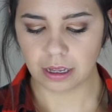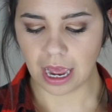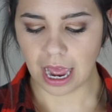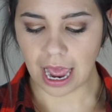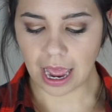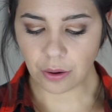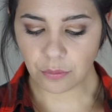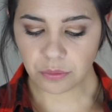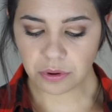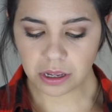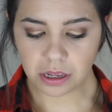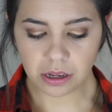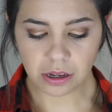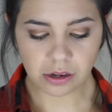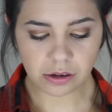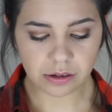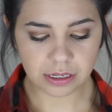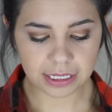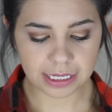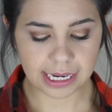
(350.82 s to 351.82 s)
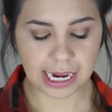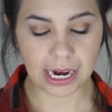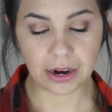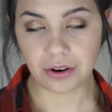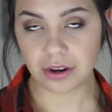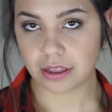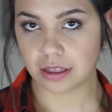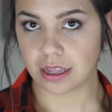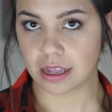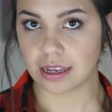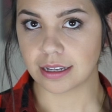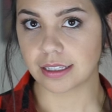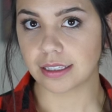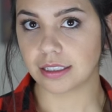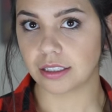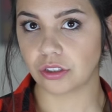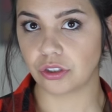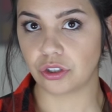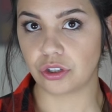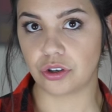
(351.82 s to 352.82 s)
I will carry
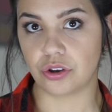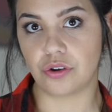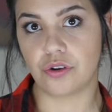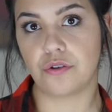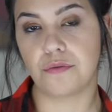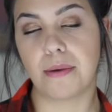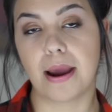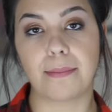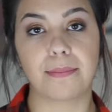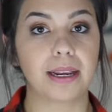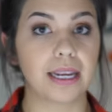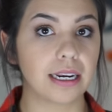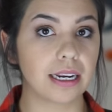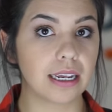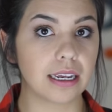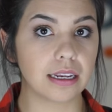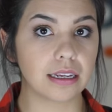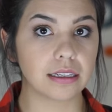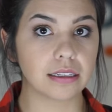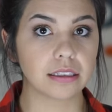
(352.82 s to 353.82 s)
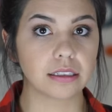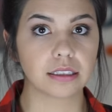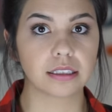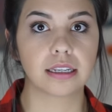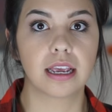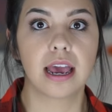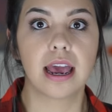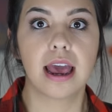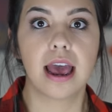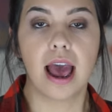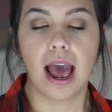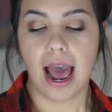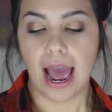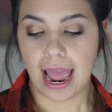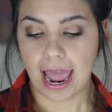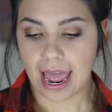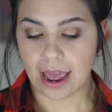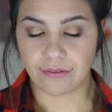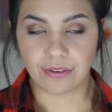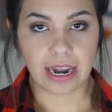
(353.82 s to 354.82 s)
this to my meetings. I
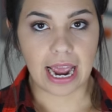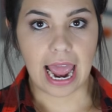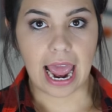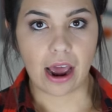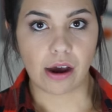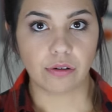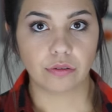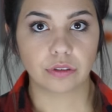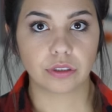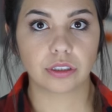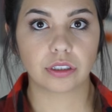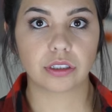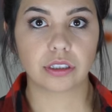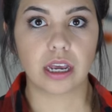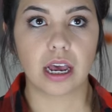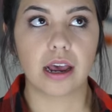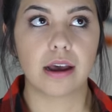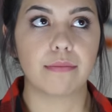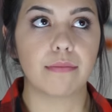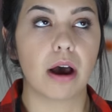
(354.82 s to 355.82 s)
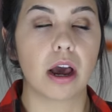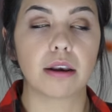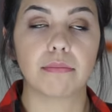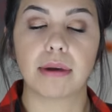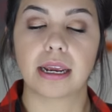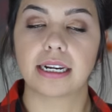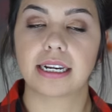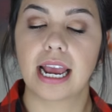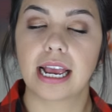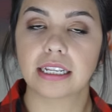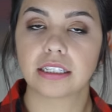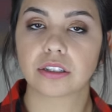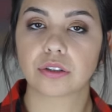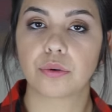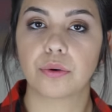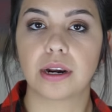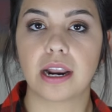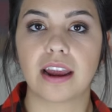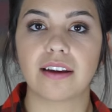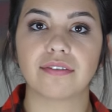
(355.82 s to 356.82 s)
have it out um, on my
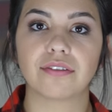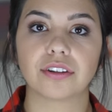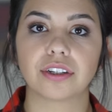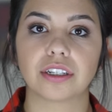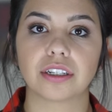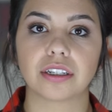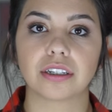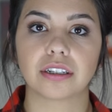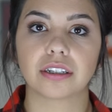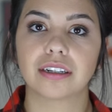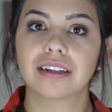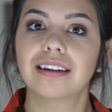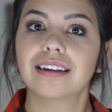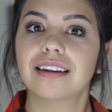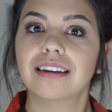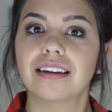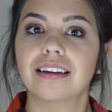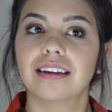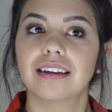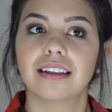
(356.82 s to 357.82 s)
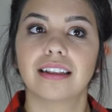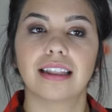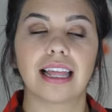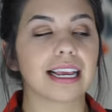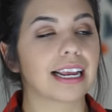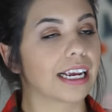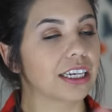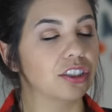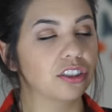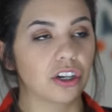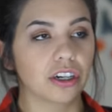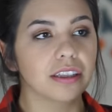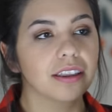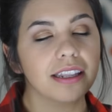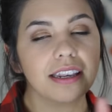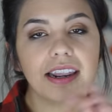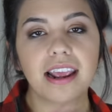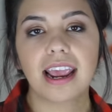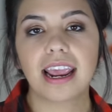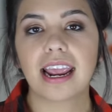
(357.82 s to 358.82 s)
desk whenever like I start
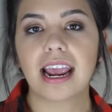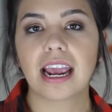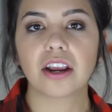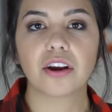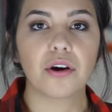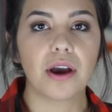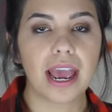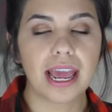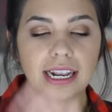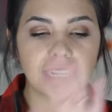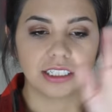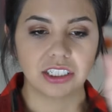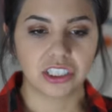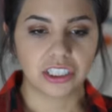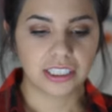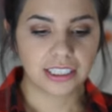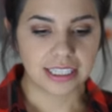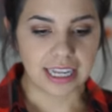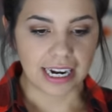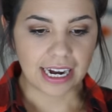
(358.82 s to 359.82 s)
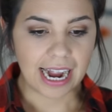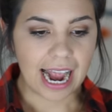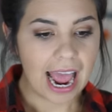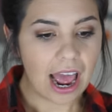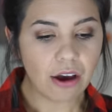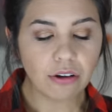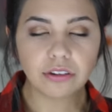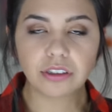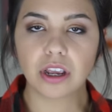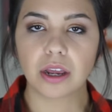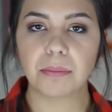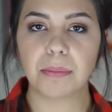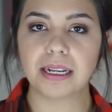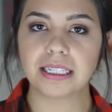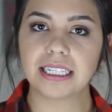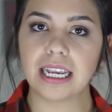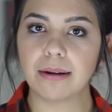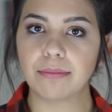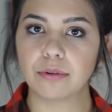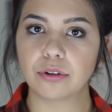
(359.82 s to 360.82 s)
the day, I go ahead and just set it out on my
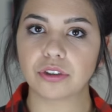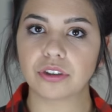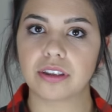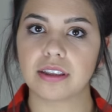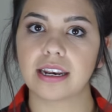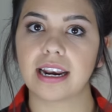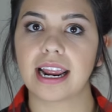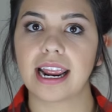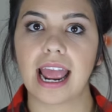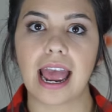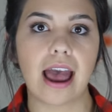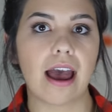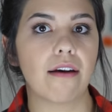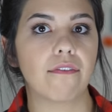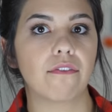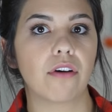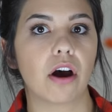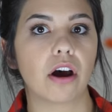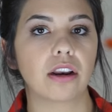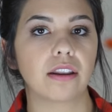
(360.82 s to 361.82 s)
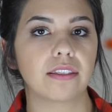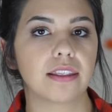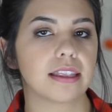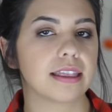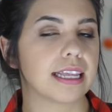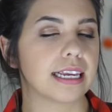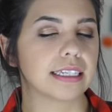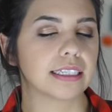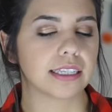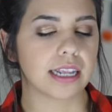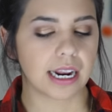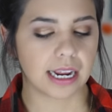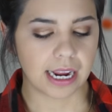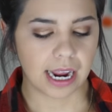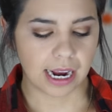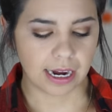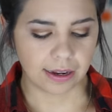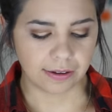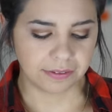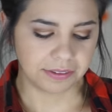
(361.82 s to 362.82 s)
table so that I have all of the things that I
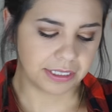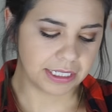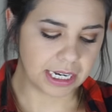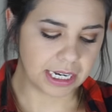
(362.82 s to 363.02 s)
kind of